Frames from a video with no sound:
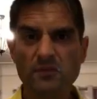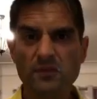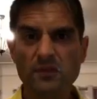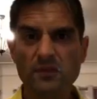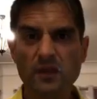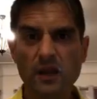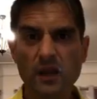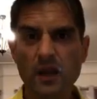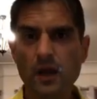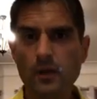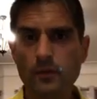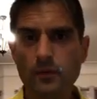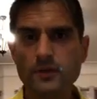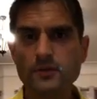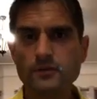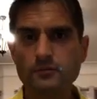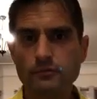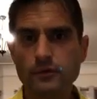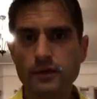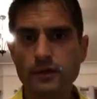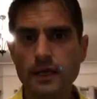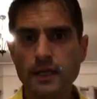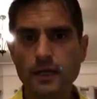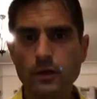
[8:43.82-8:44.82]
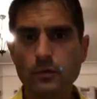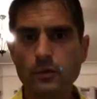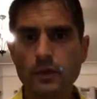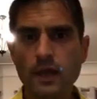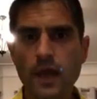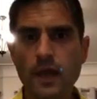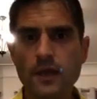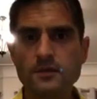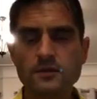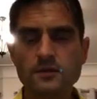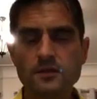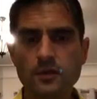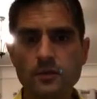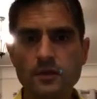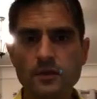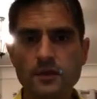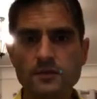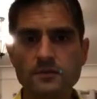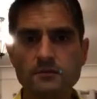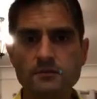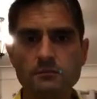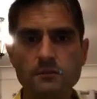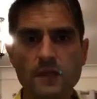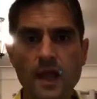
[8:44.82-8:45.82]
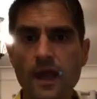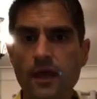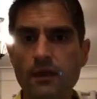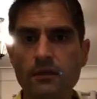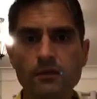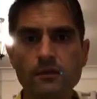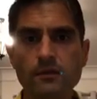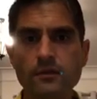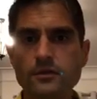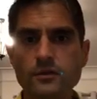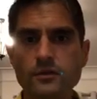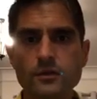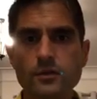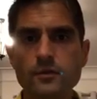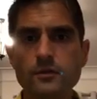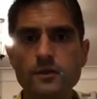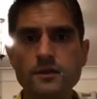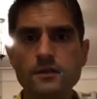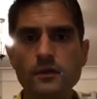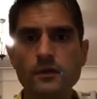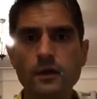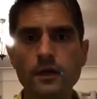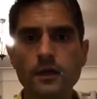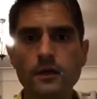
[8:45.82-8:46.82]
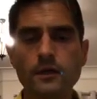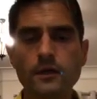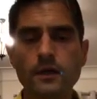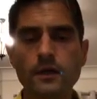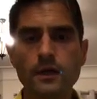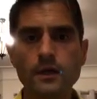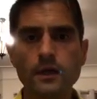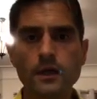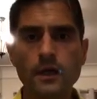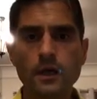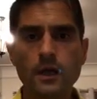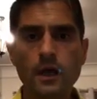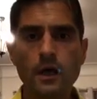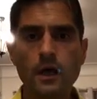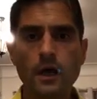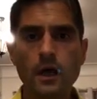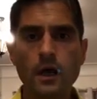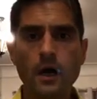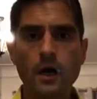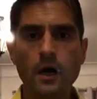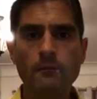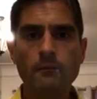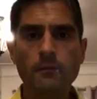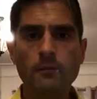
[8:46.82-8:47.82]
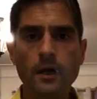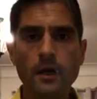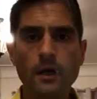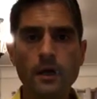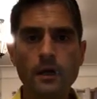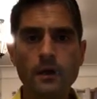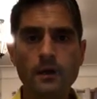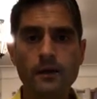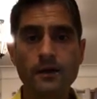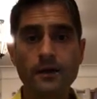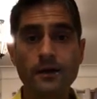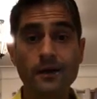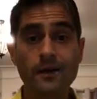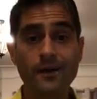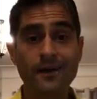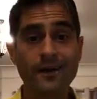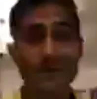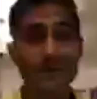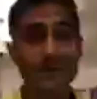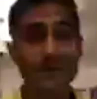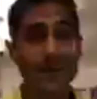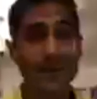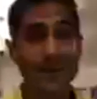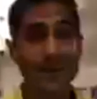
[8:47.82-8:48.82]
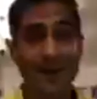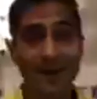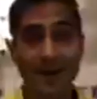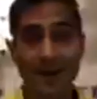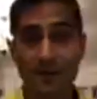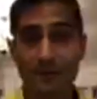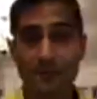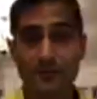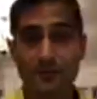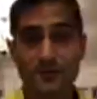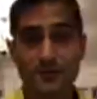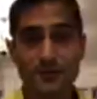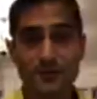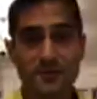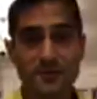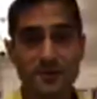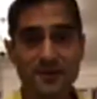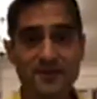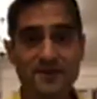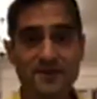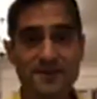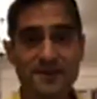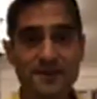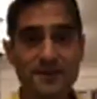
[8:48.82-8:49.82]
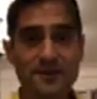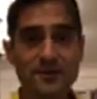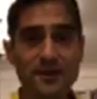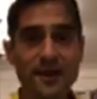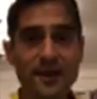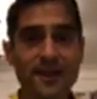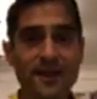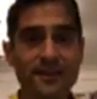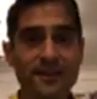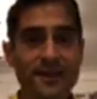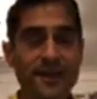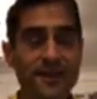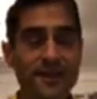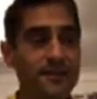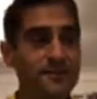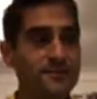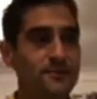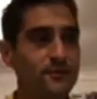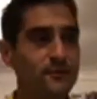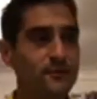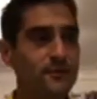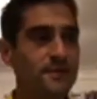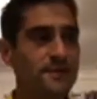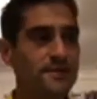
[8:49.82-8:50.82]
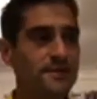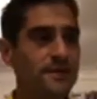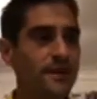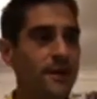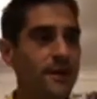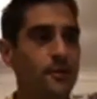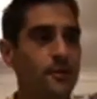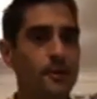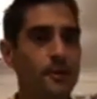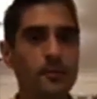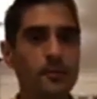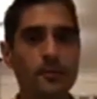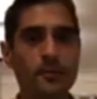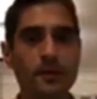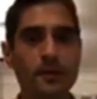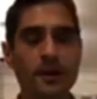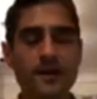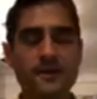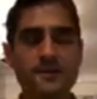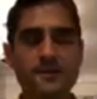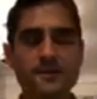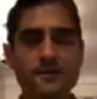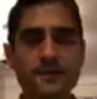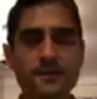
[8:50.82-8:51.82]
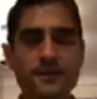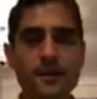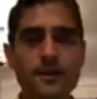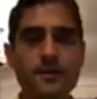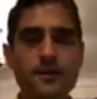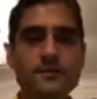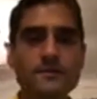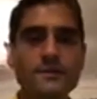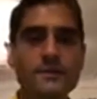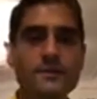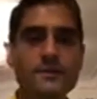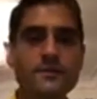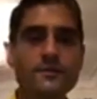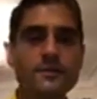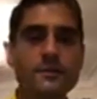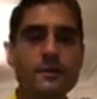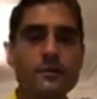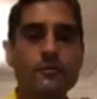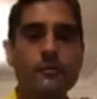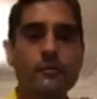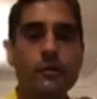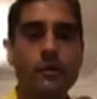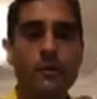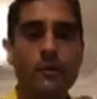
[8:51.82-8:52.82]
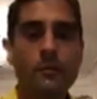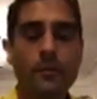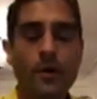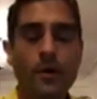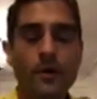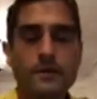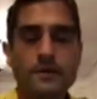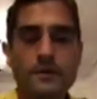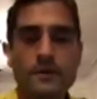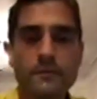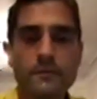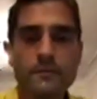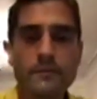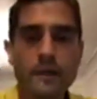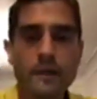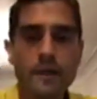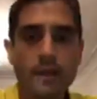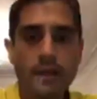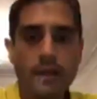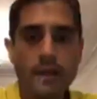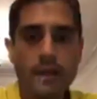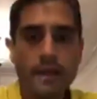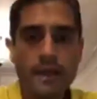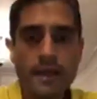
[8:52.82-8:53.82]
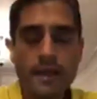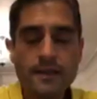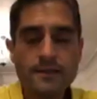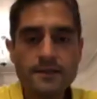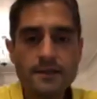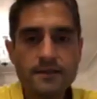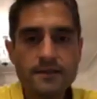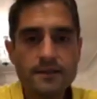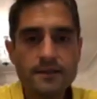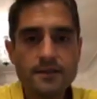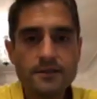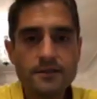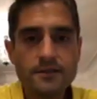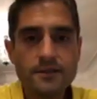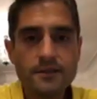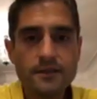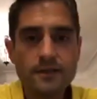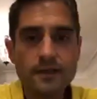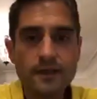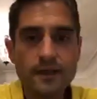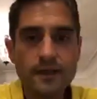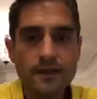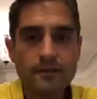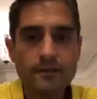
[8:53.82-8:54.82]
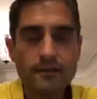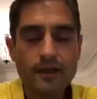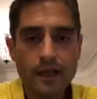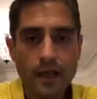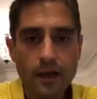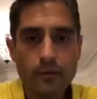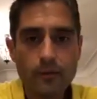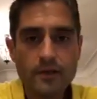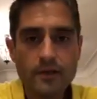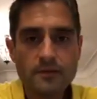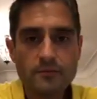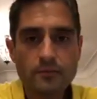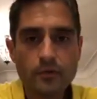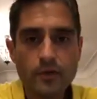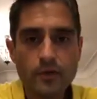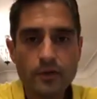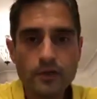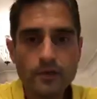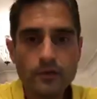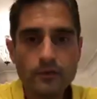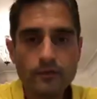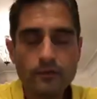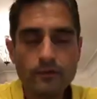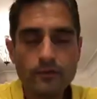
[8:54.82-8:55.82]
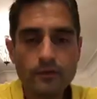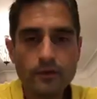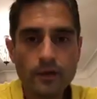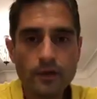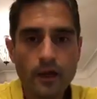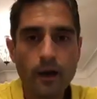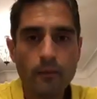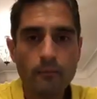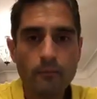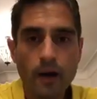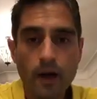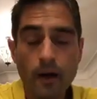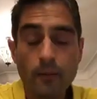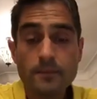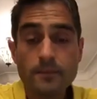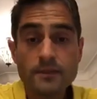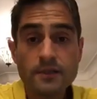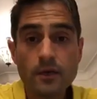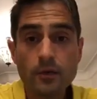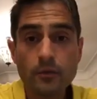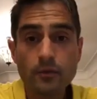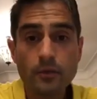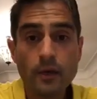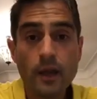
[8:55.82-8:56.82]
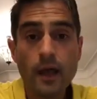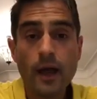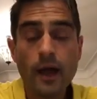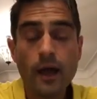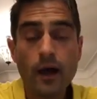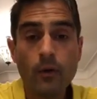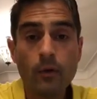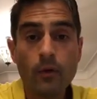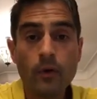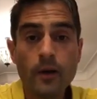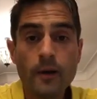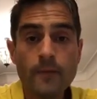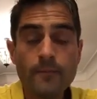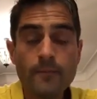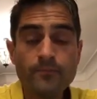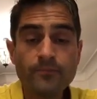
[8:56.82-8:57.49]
the lowest really you get to is death and suicide. I'm sorry, but until you get there, there's always a lower place to go to. So a rock bottom is essentially the lowest point you've come up till now.